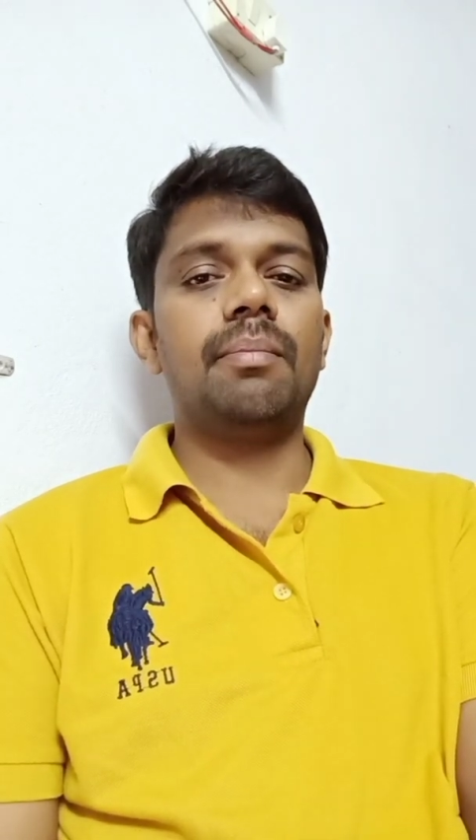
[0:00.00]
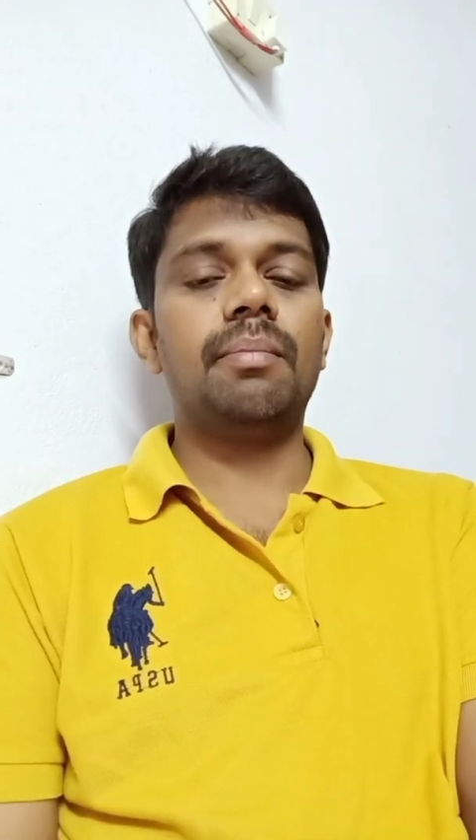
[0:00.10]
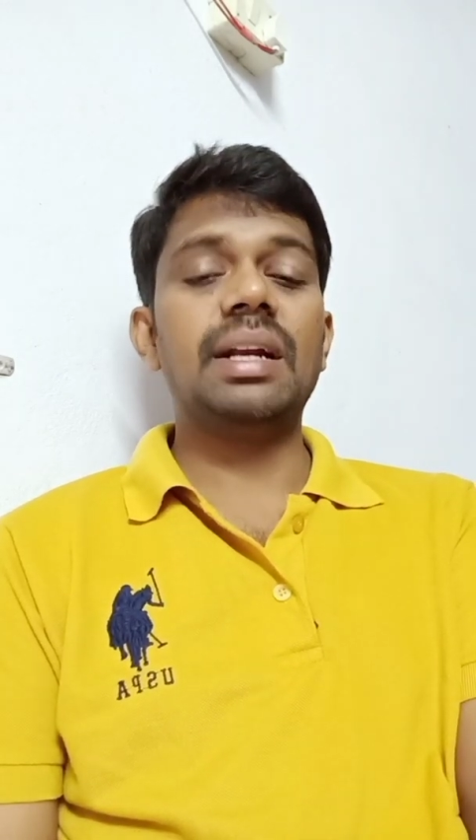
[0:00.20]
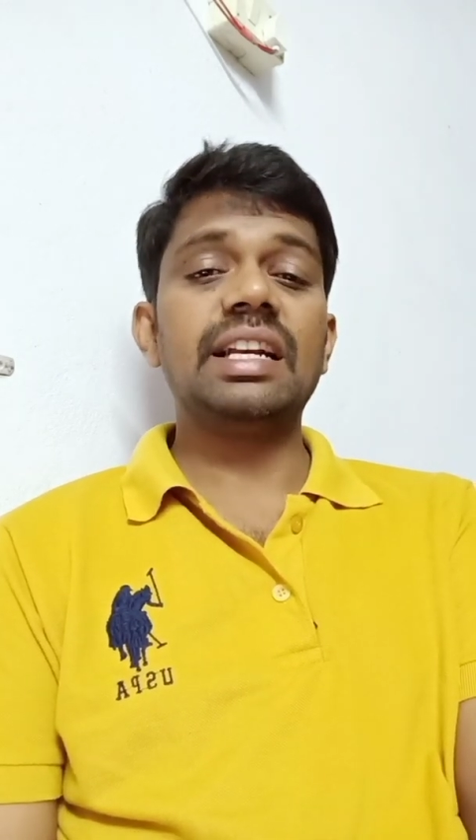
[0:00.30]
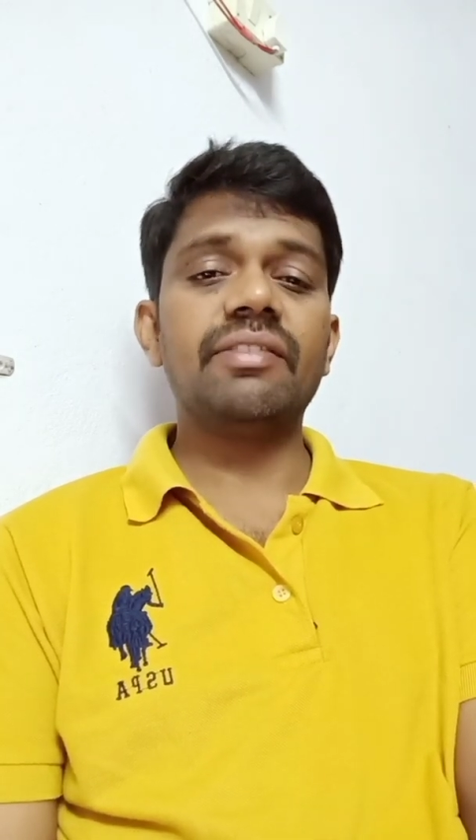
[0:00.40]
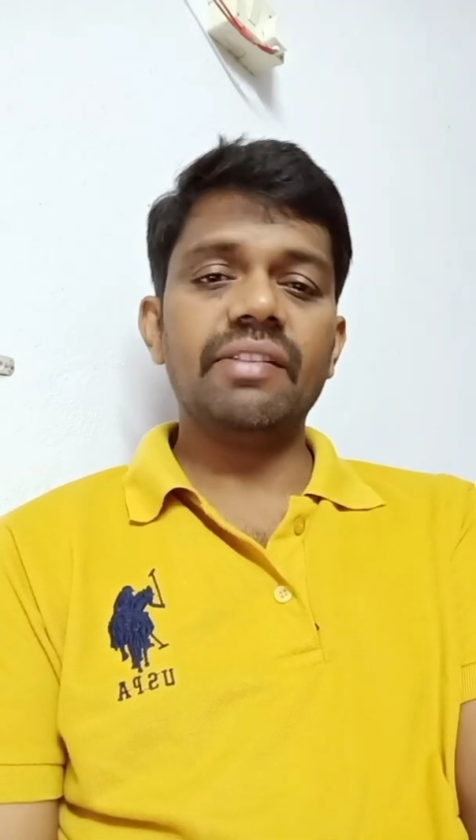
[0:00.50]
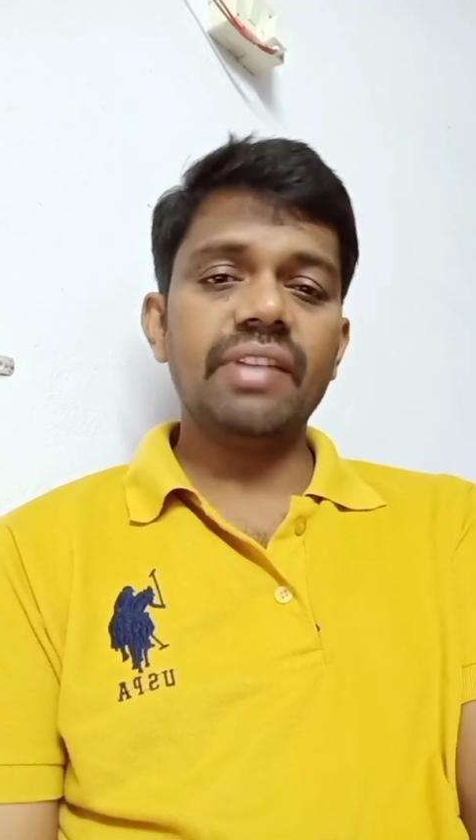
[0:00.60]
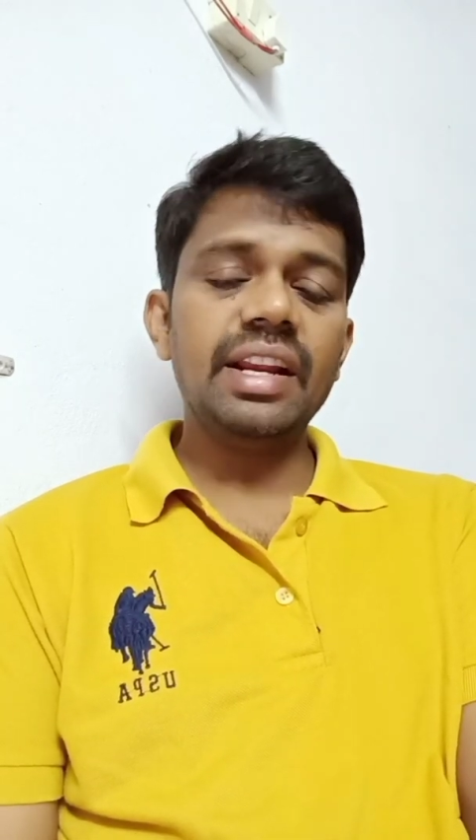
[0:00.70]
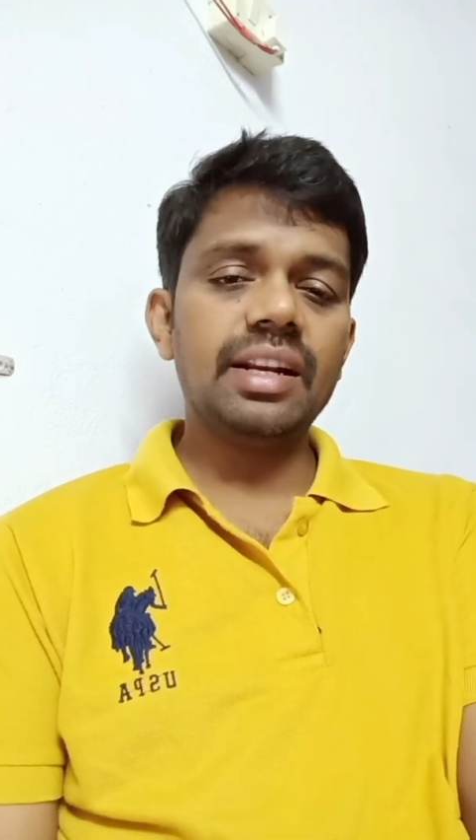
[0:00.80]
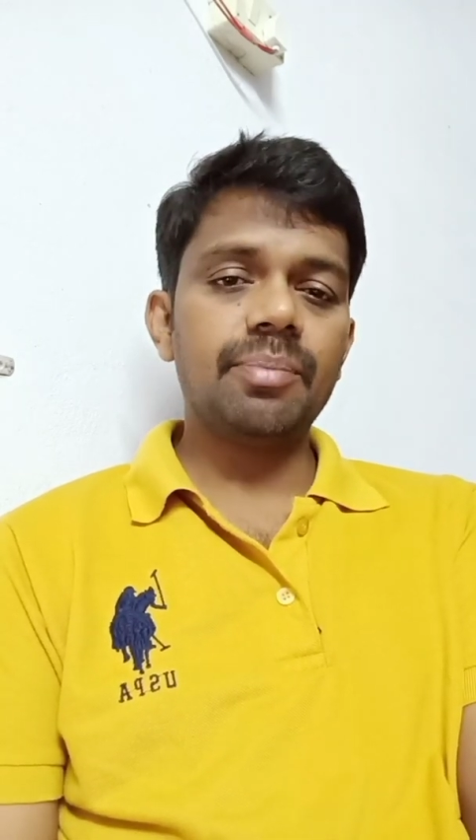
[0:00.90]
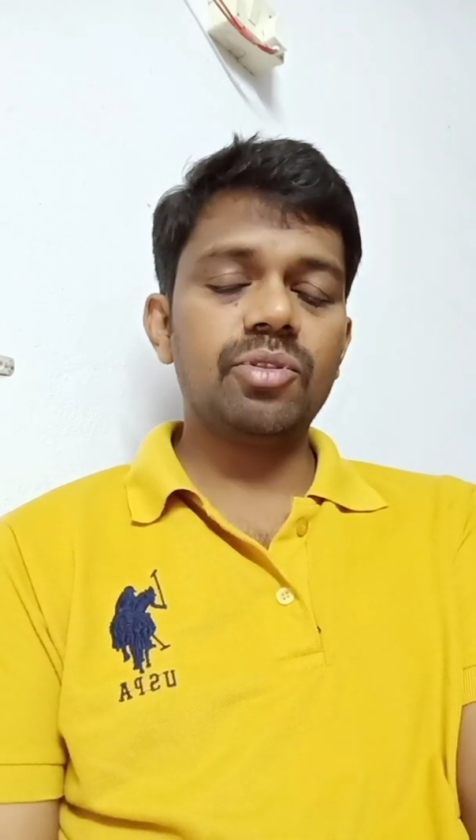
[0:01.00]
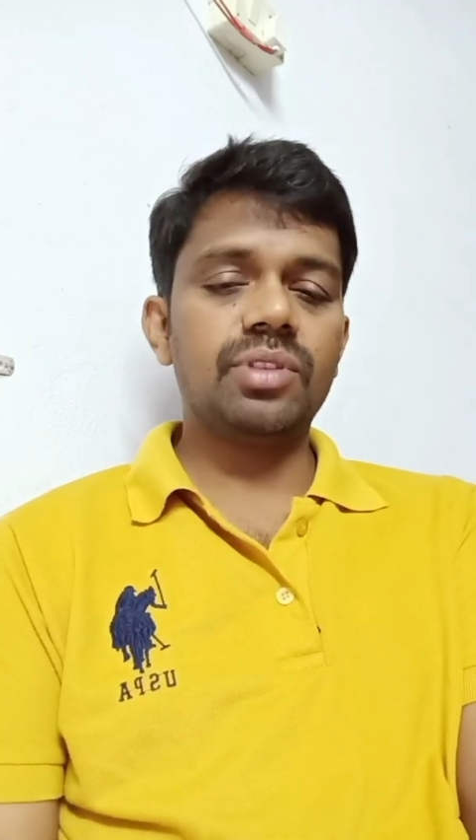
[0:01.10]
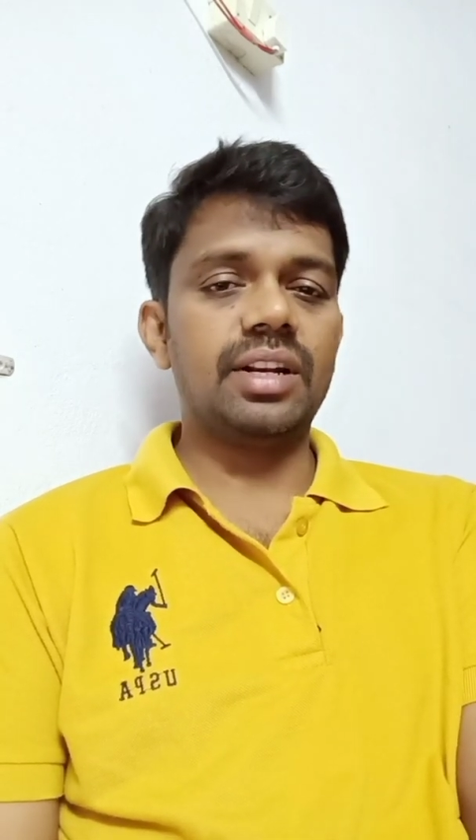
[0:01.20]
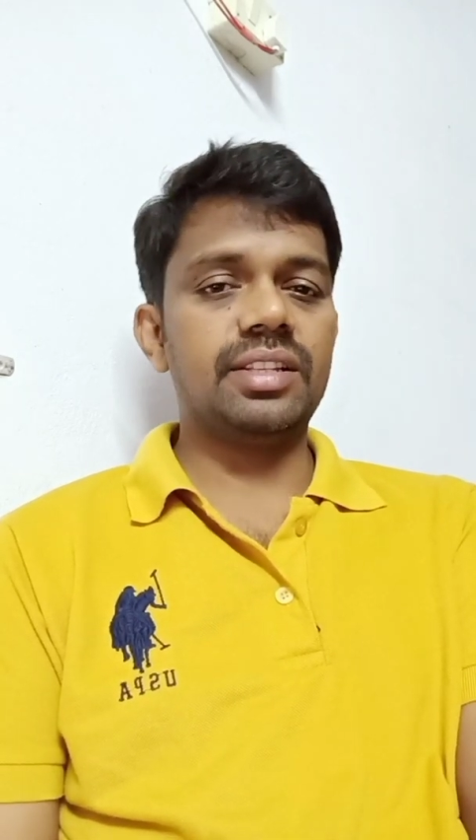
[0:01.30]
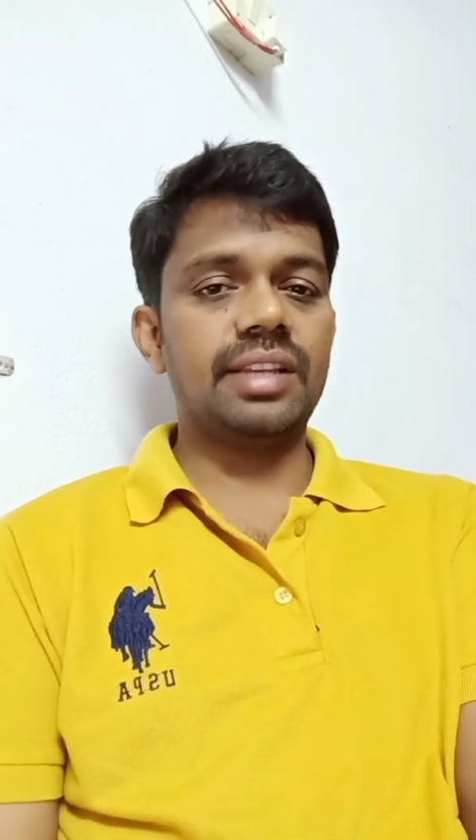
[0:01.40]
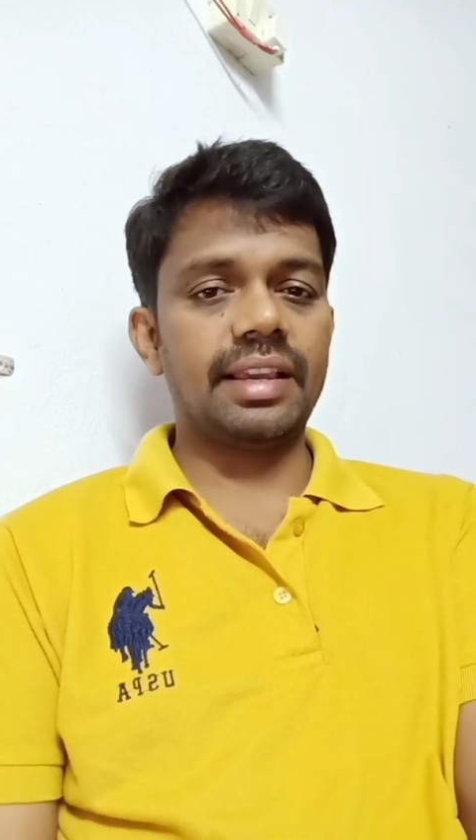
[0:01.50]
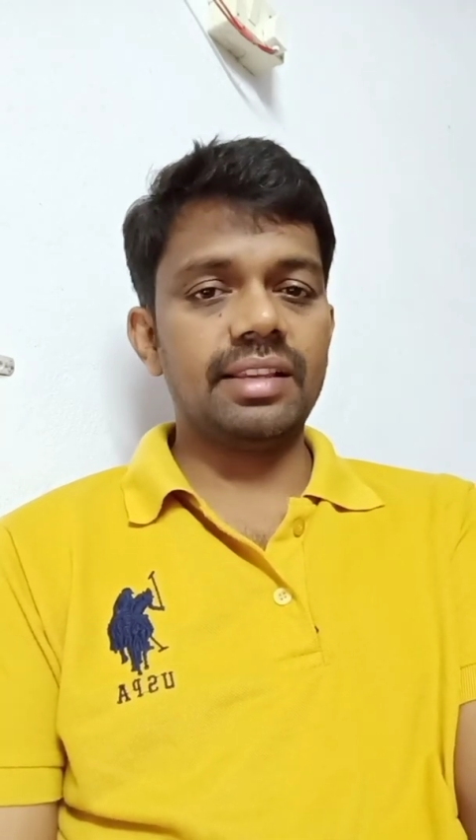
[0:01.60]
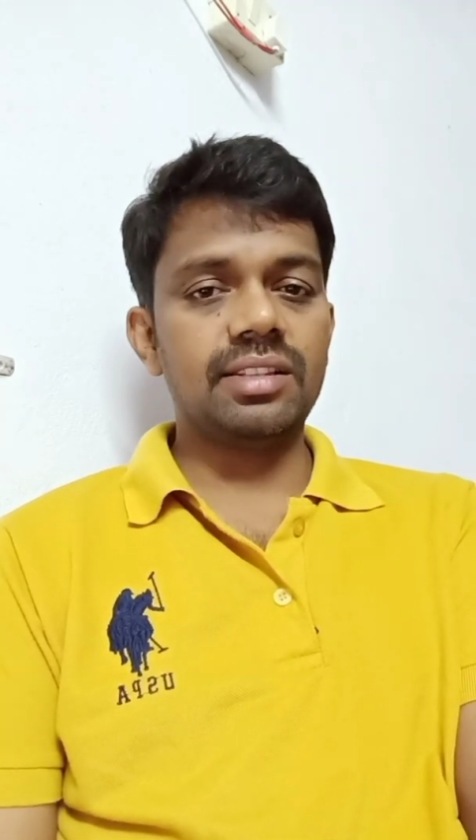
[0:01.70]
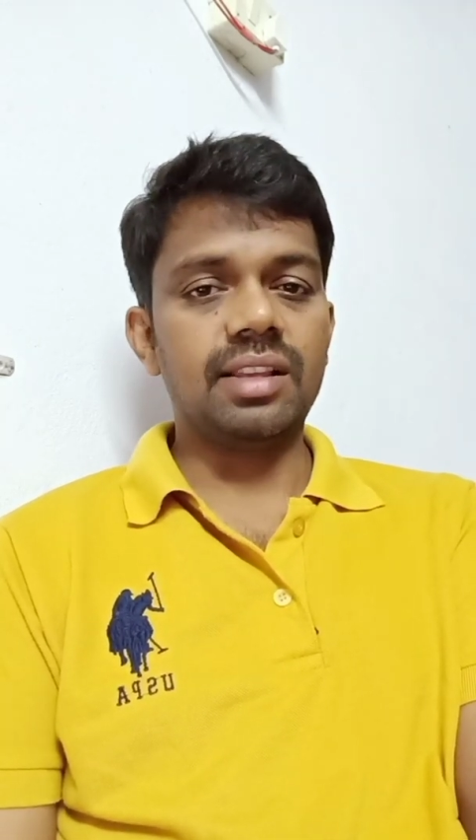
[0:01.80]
but it will wait up to thirty seconds.